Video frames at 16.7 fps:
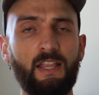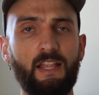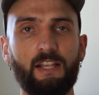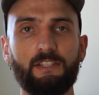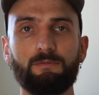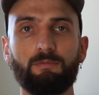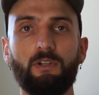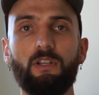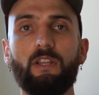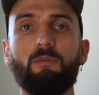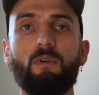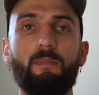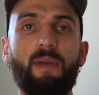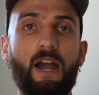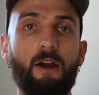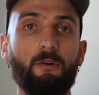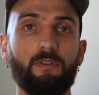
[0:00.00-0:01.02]
That's really
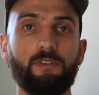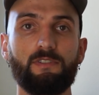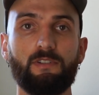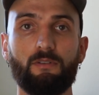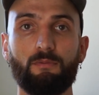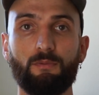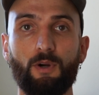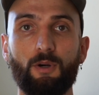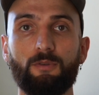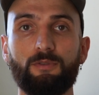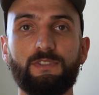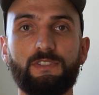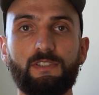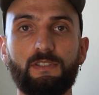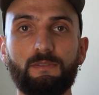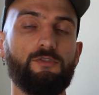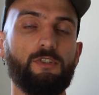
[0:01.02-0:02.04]
what powers your
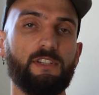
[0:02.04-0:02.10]
roast.